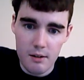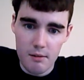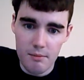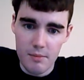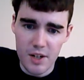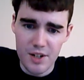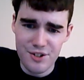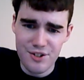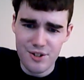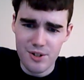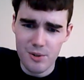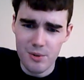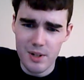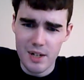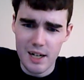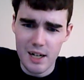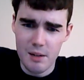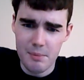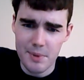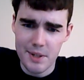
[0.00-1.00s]
Not sure
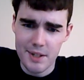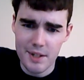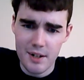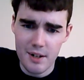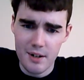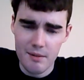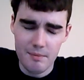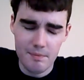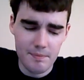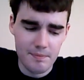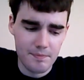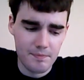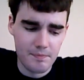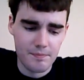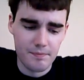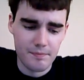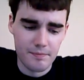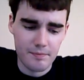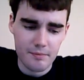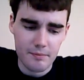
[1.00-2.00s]
what happened there.
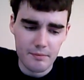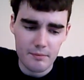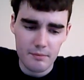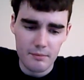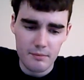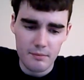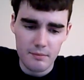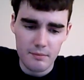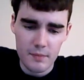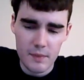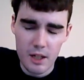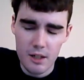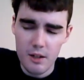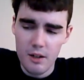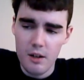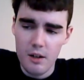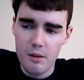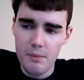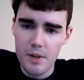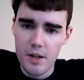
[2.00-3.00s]

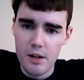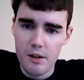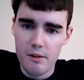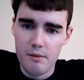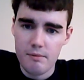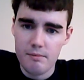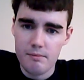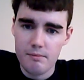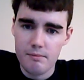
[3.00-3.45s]
But yeah.